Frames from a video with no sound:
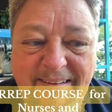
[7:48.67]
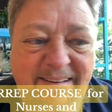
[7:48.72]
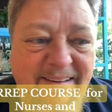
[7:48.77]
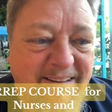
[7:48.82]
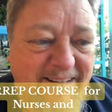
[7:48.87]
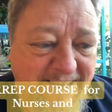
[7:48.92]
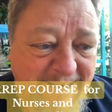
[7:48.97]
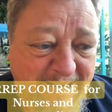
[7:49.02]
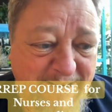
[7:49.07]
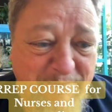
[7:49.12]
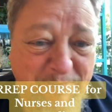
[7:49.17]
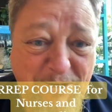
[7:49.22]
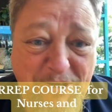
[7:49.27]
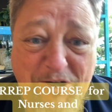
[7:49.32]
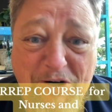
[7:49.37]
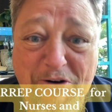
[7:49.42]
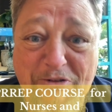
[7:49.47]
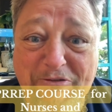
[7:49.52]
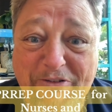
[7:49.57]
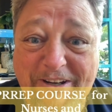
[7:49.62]
I need my
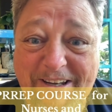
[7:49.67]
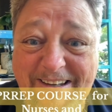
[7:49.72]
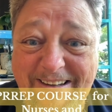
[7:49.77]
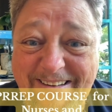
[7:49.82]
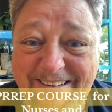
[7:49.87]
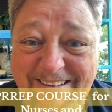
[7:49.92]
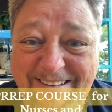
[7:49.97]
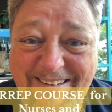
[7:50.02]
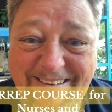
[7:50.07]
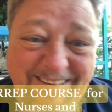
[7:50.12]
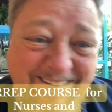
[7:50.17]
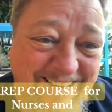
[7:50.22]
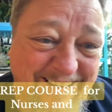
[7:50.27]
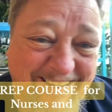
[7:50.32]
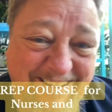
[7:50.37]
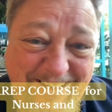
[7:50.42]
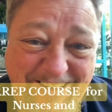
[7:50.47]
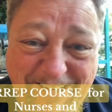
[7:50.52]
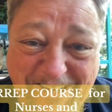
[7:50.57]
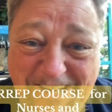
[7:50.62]
coffee.
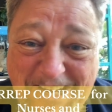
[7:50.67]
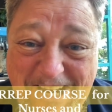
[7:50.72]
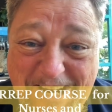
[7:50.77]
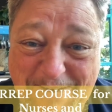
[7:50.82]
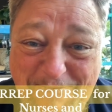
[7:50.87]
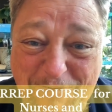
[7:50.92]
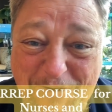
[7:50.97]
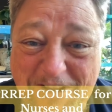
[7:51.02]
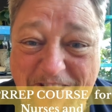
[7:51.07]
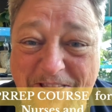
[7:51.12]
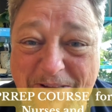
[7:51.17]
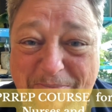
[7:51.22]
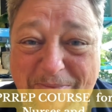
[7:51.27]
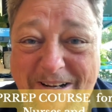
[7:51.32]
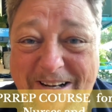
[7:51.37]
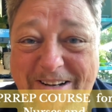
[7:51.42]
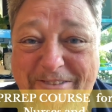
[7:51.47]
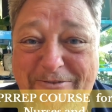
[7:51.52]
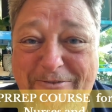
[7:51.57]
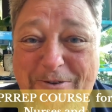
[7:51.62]
It came right in the
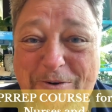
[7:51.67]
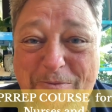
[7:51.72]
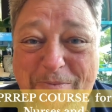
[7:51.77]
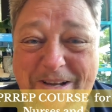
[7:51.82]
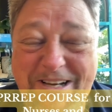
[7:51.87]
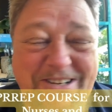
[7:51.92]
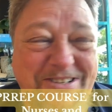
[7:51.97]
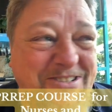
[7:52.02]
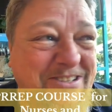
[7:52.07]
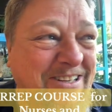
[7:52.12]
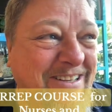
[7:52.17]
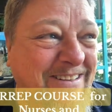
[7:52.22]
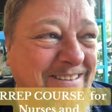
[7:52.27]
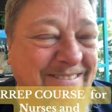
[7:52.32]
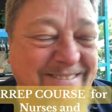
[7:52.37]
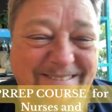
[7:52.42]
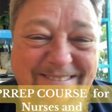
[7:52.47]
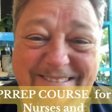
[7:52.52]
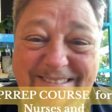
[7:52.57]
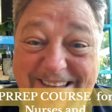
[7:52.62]
middle of filming, so
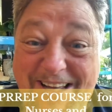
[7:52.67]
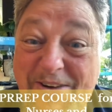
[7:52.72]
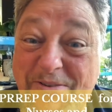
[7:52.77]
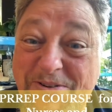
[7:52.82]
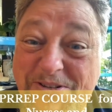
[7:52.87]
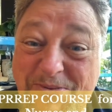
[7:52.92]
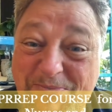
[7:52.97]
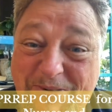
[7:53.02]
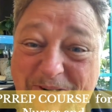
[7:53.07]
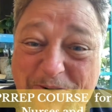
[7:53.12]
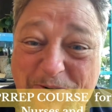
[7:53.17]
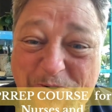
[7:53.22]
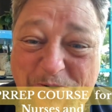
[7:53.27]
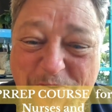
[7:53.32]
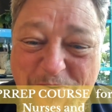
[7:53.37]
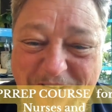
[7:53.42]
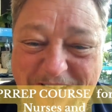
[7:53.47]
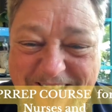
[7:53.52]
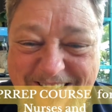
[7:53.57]
that was a bit awkward.